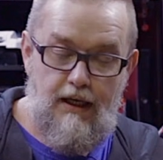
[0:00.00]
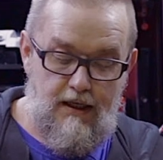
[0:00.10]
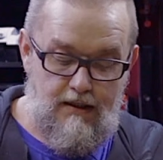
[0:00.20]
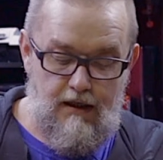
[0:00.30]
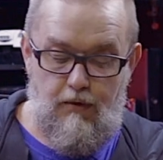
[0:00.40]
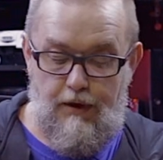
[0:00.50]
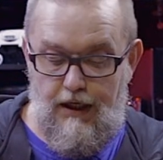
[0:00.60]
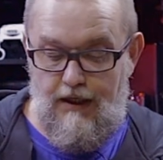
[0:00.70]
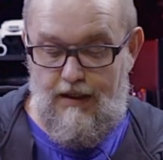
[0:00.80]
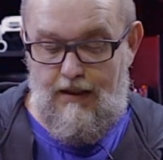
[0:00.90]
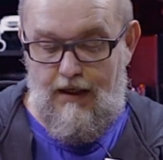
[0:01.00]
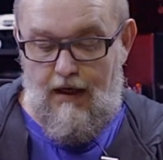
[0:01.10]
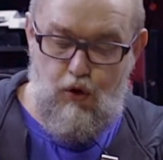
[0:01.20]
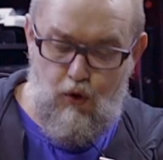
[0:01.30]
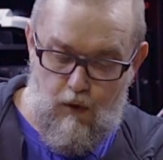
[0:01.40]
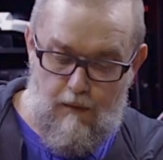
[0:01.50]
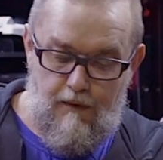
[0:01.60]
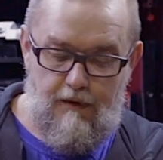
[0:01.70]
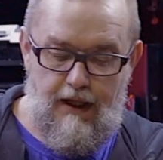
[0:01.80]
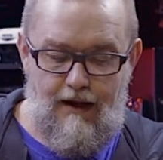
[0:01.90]
is the grease
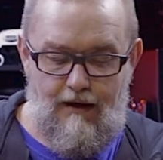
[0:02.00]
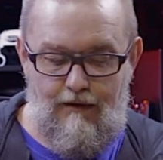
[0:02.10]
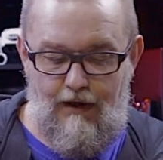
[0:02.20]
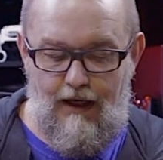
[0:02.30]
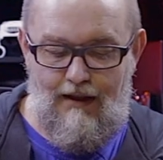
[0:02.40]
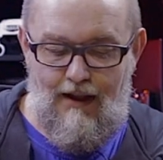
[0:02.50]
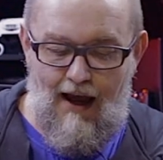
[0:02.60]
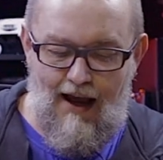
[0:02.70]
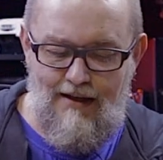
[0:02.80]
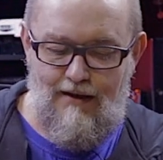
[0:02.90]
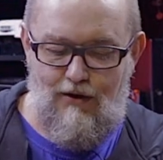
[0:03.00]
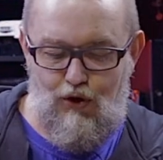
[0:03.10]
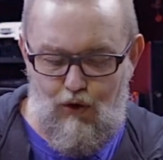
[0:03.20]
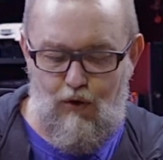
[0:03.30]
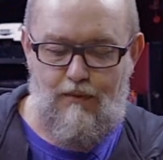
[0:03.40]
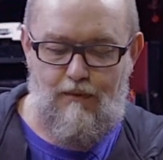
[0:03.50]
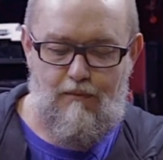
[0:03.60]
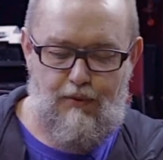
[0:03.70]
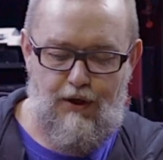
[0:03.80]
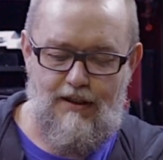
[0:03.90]
tube. That it has a tube
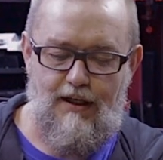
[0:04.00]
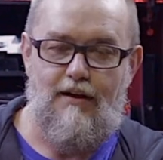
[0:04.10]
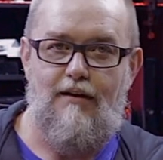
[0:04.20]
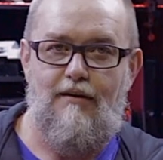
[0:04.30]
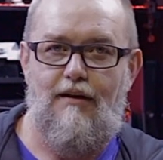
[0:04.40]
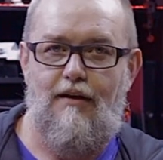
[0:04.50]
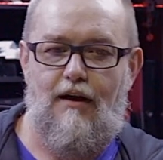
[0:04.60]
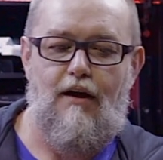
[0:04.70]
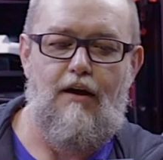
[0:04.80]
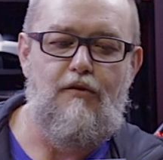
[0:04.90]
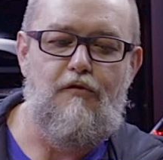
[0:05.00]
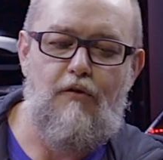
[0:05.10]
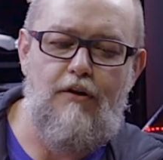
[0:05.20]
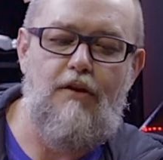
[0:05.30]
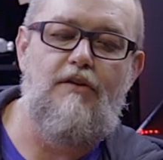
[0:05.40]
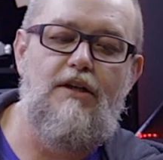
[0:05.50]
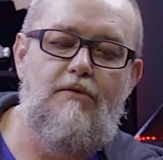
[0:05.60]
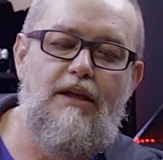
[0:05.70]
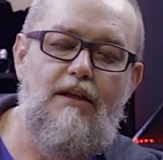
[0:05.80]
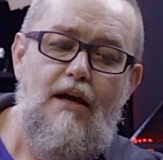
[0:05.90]
printed in front of this,
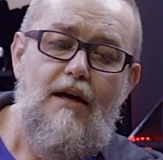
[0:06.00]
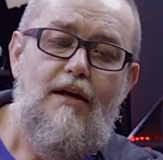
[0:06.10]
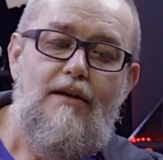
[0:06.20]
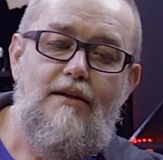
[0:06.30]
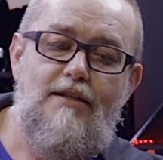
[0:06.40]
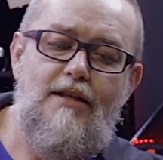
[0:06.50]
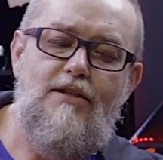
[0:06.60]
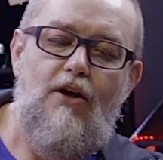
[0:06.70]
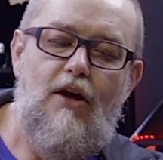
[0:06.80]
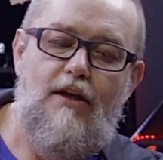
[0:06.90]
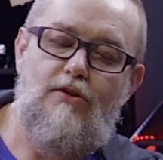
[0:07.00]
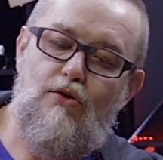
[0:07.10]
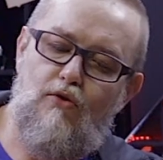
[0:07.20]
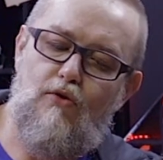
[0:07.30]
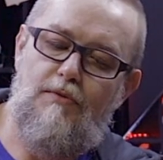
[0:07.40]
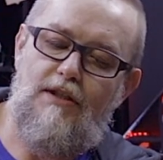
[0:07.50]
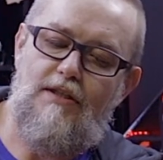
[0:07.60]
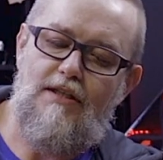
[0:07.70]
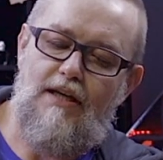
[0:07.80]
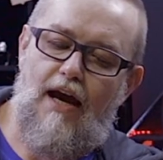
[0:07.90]
but this is not a tube.
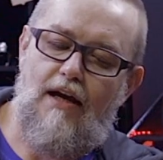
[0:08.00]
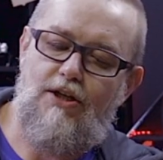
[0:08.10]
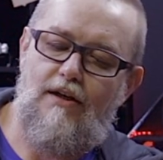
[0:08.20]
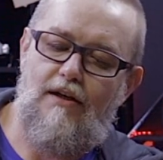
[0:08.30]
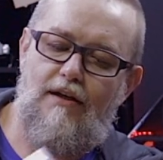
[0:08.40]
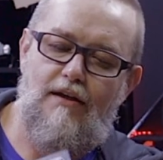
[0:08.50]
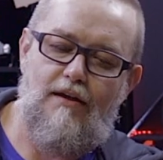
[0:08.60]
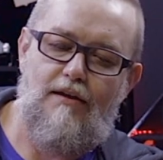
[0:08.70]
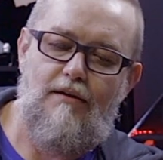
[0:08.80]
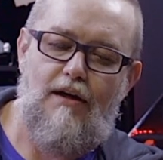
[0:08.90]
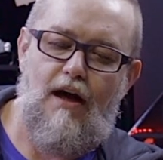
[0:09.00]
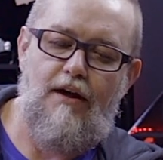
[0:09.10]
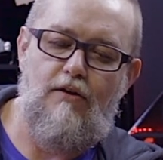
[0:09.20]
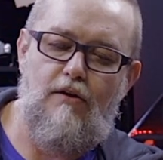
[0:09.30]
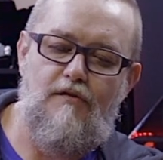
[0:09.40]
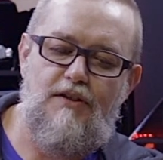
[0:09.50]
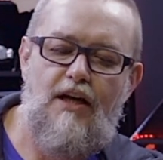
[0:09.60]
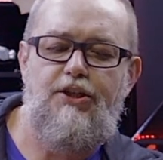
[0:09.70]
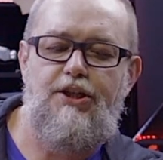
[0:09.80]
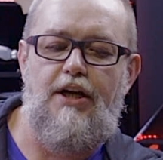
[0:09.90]
This is actually a kind of
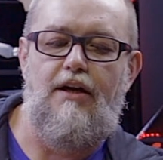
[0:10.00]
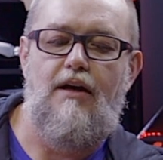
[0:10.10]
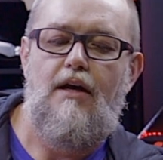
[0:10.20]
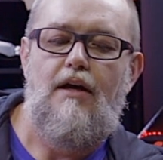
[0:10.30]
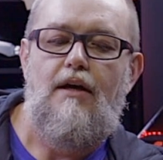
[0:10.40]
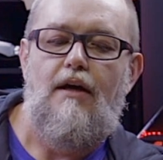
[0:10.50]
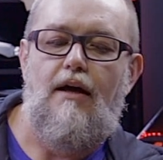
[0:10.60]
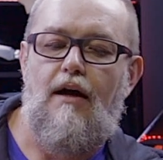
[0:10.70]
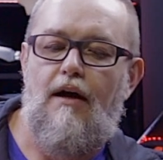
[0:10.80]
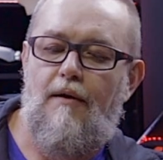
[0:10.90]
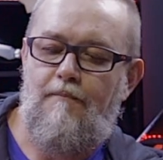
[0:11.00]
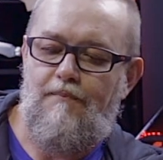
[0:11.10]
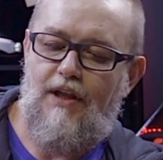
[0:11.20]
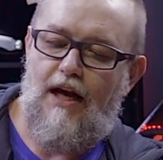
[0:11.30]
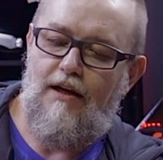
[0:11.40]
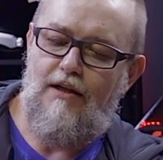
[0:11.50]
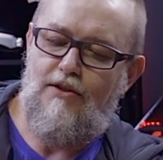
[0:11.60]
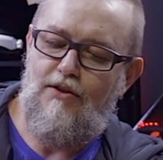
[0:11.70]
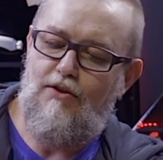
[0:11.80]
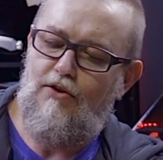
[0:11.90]
sachet that it's